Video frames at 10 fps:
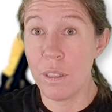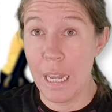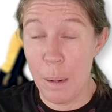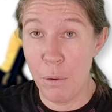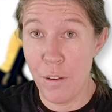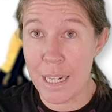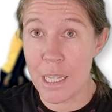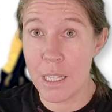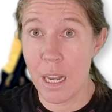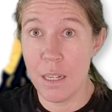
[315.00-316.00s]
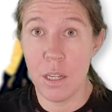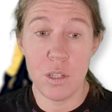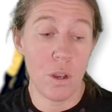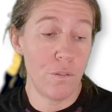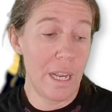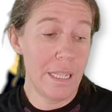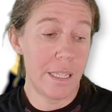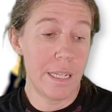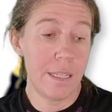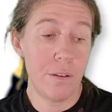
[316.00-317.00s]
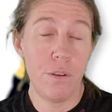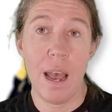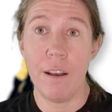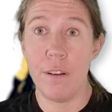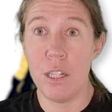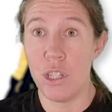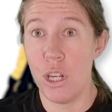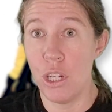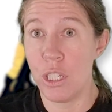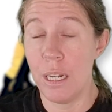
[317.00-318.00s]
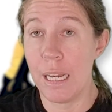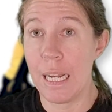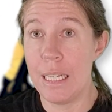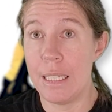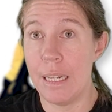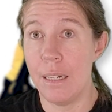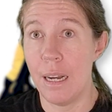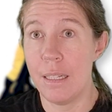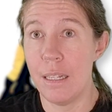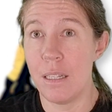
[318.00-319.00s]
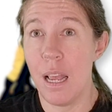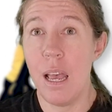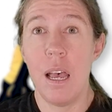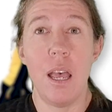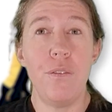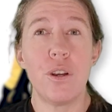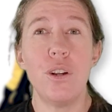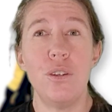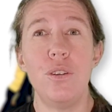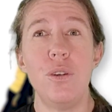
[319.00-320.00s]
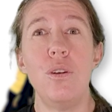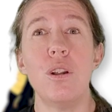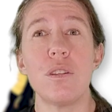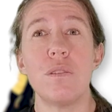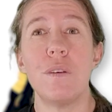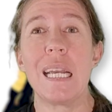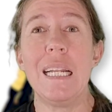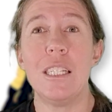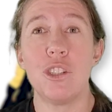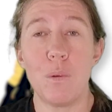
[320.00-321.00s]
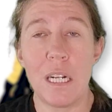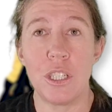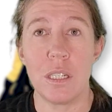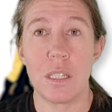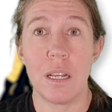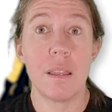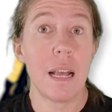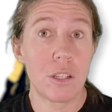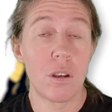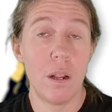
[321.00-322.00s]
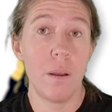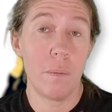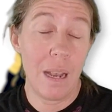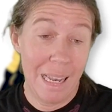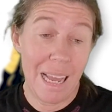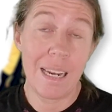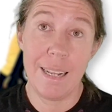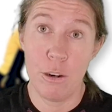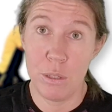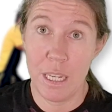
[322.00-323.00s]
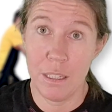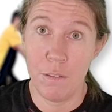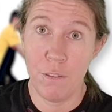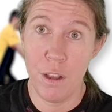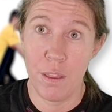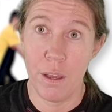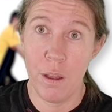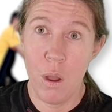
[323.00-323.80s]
type of exercises, so for instance, if you have insertional Achilles tendonitis, if you're going to do lots of Achilles stretches, that's going to likely irritate it further.